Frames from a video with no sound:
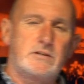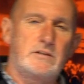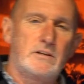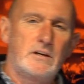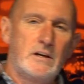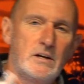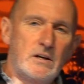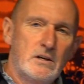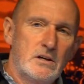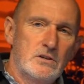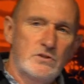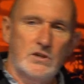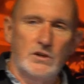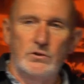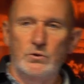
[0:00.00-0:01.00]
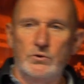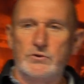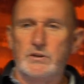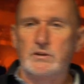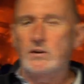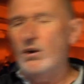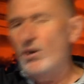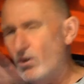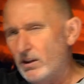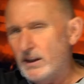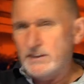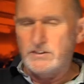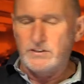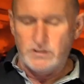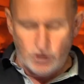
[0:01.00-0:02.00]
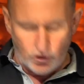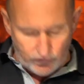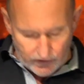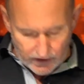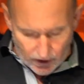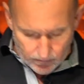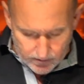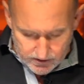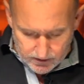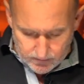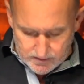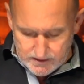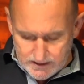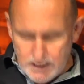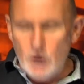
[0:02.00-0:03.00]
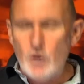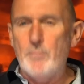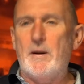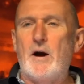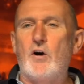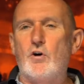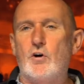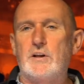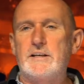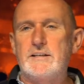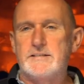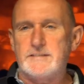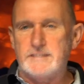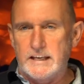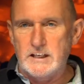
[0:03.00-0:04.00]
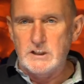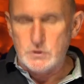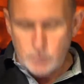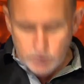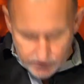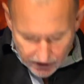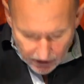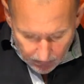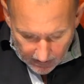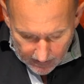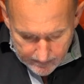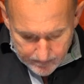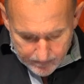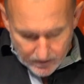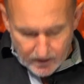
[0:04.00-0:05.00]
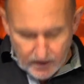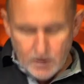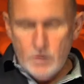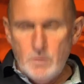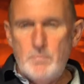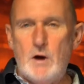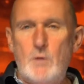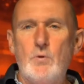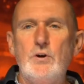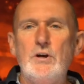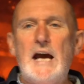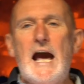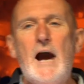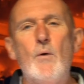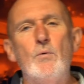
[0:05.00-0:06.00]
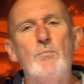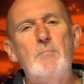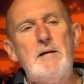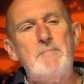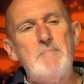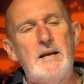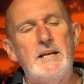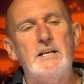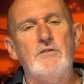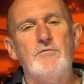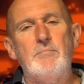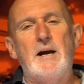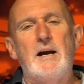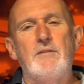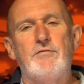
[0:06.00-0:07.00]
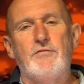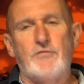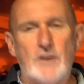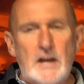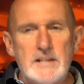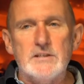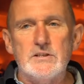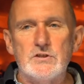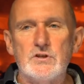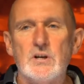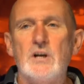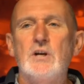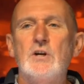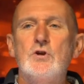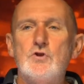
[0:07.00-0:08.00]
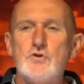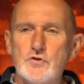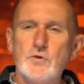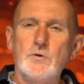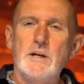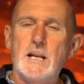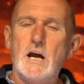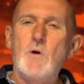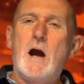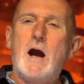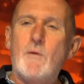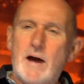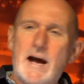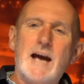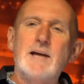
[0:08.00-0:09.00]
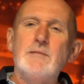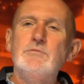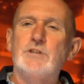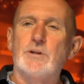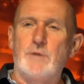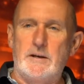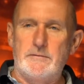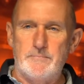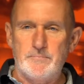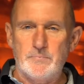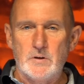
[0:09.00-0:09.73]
and schools and all that stuff, you know, we're doing. They know about all these things we're doing. But I wonder how many of my friends truly know how I'm doing.